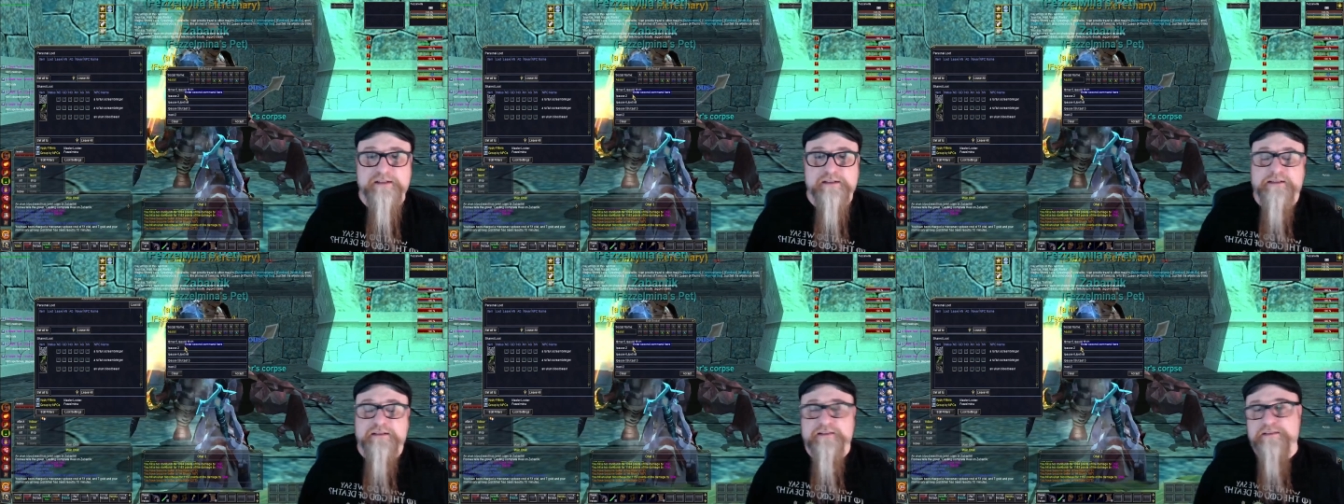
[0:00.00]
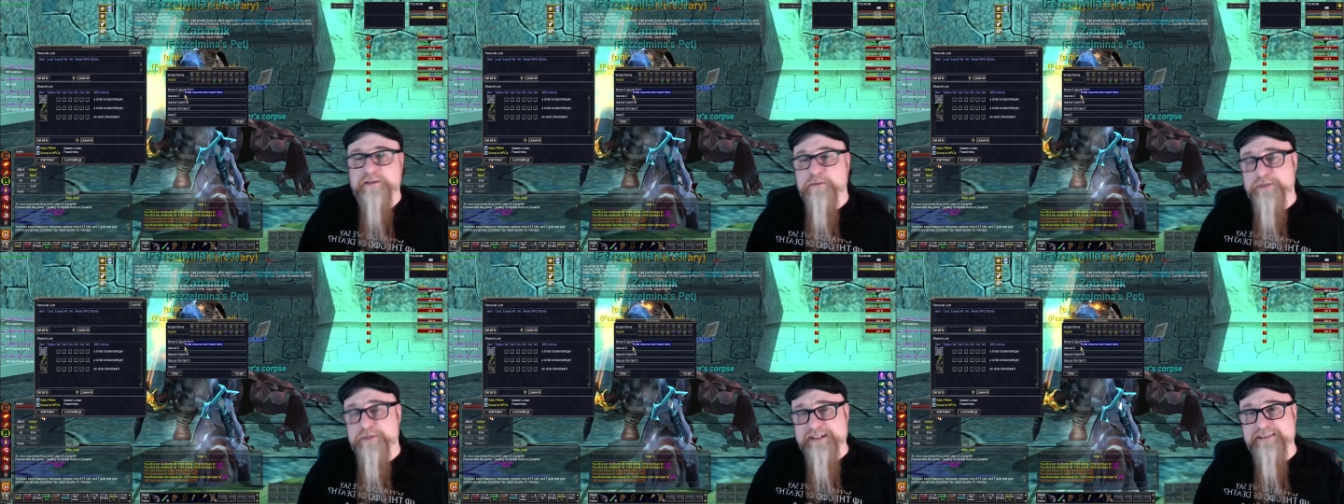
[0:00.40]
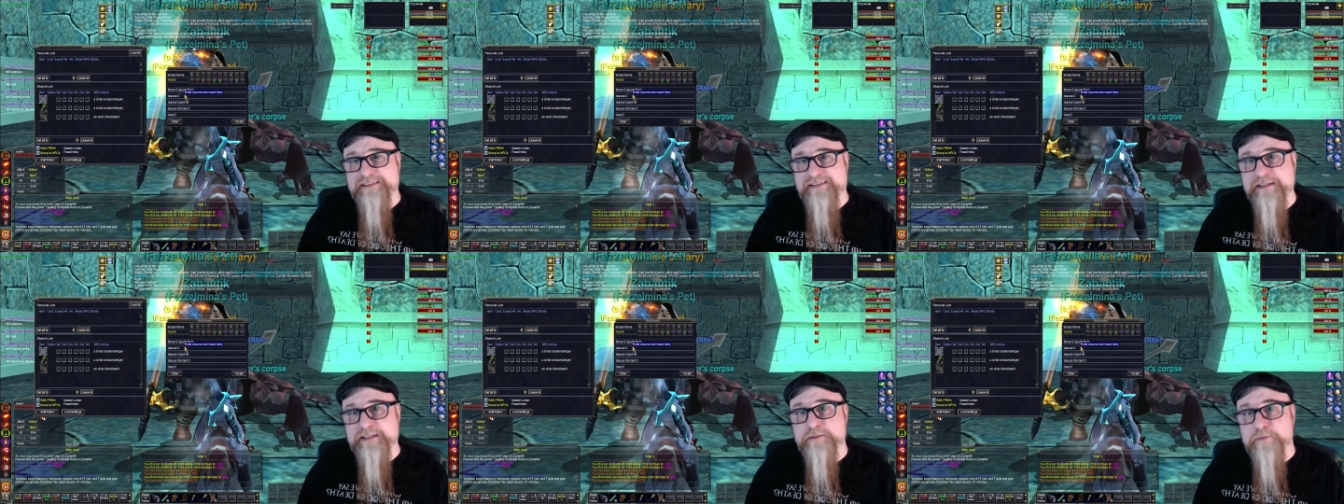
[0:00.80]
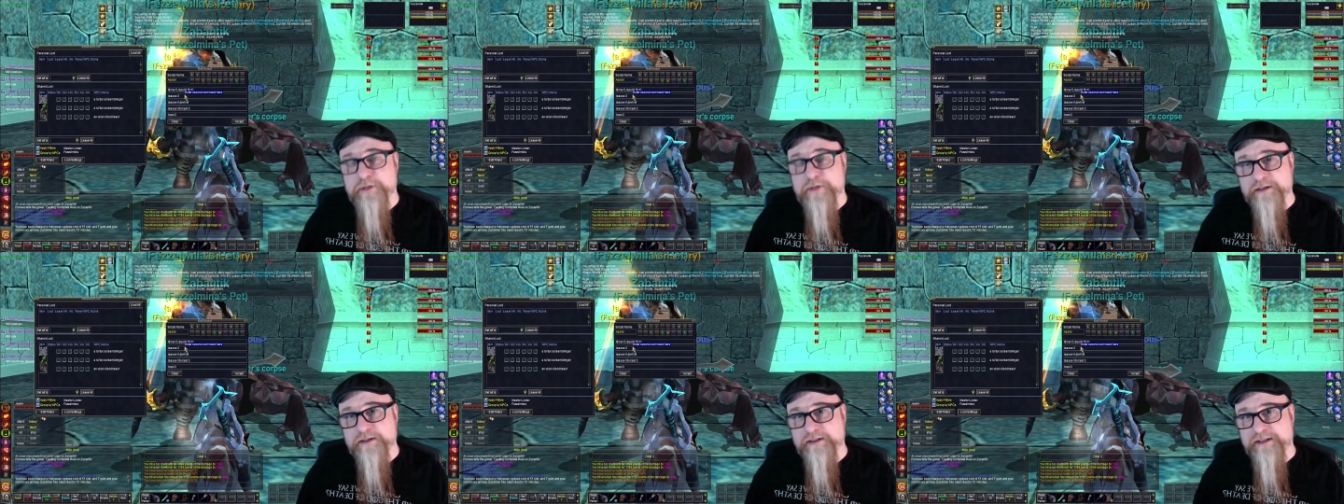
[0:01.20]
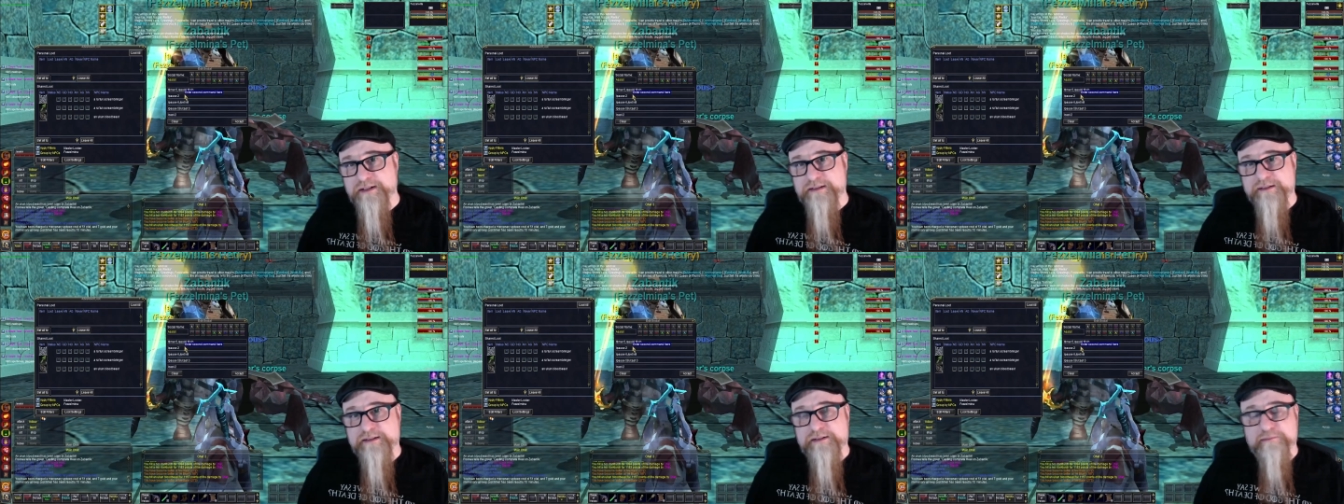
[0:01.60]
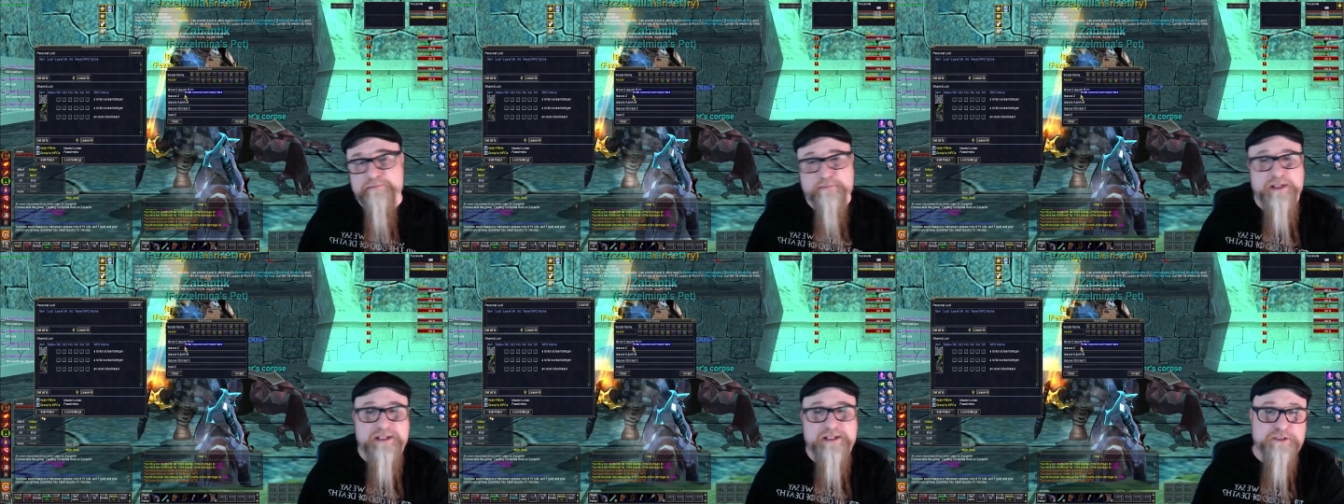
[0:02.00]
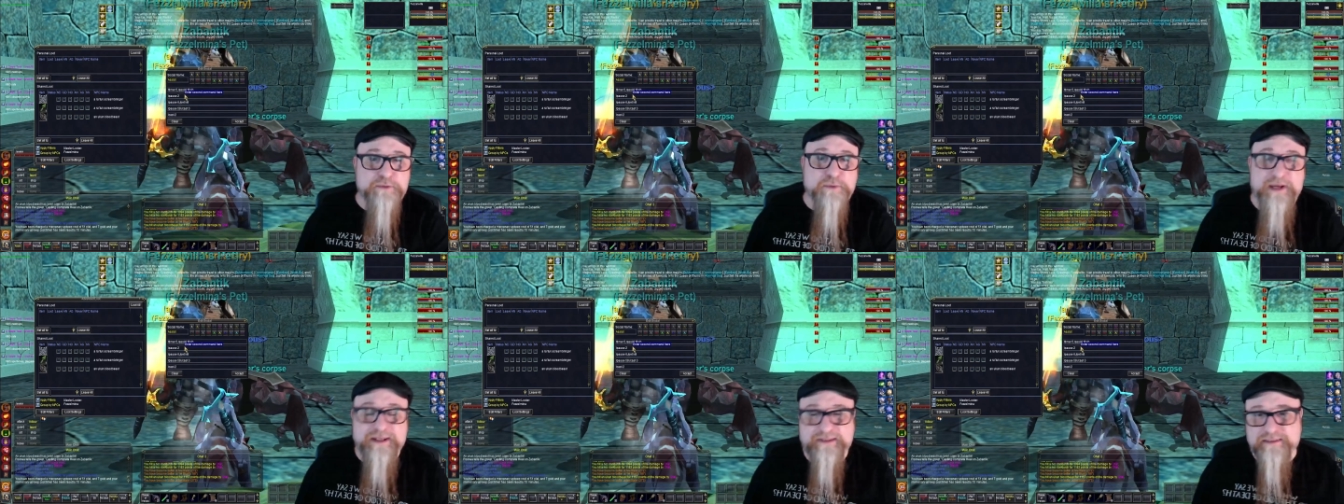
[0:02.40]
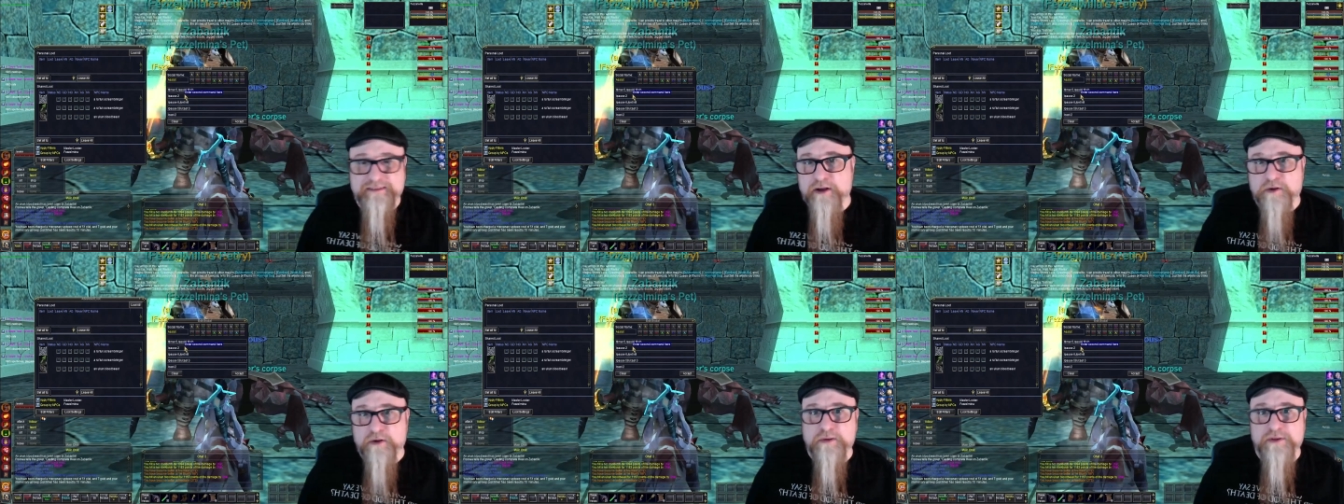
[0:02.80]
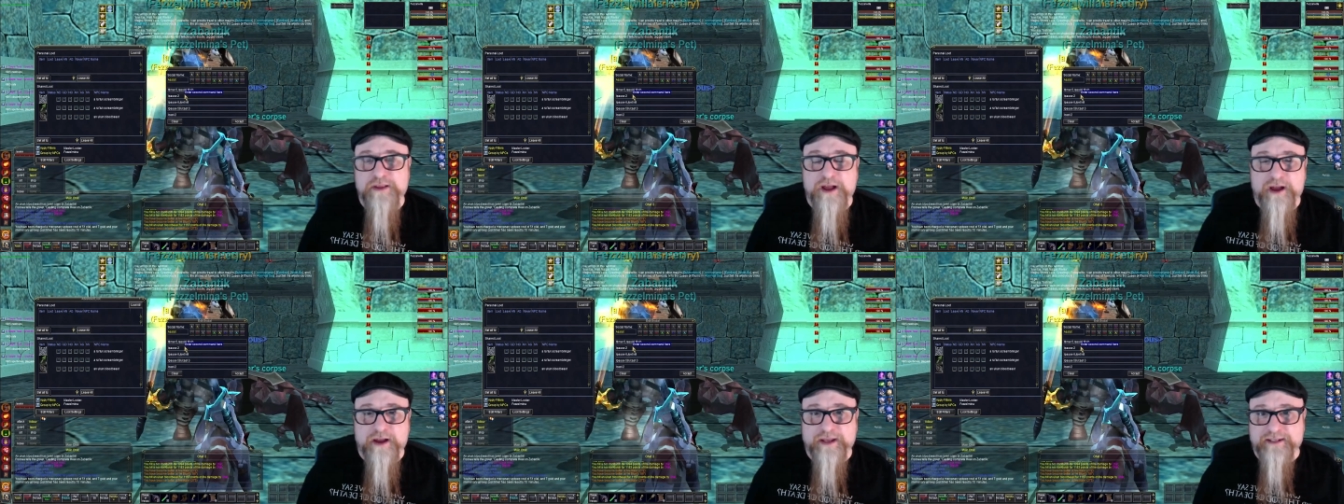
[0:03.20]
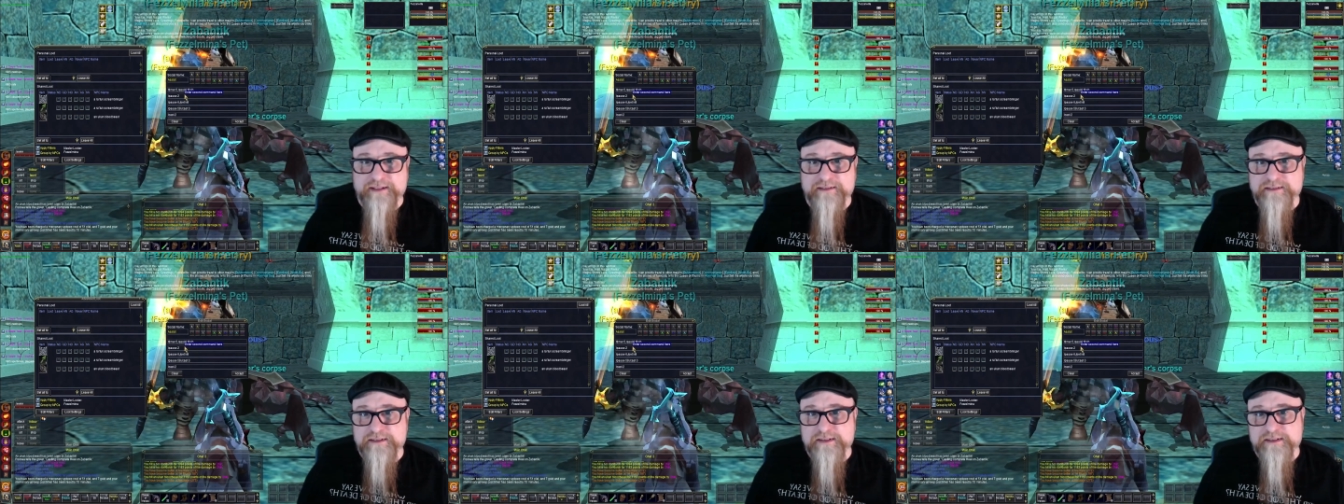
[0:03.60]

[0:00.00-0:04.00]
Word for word: so it can still work, but you waste a whole line